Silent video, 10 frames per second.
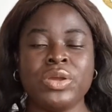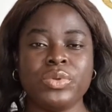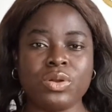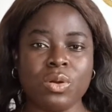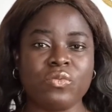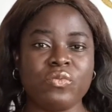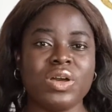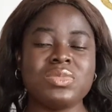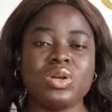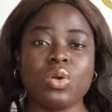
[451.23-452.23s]

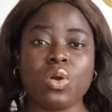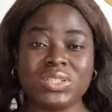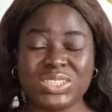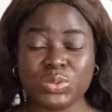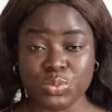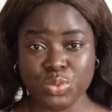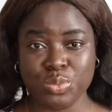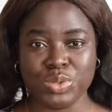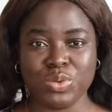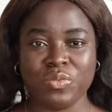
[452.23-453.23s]
Reconfirm the court's
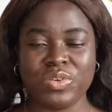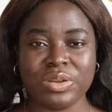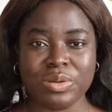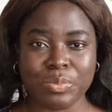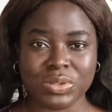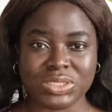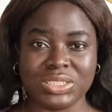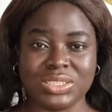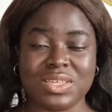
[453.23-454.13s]
room, very important.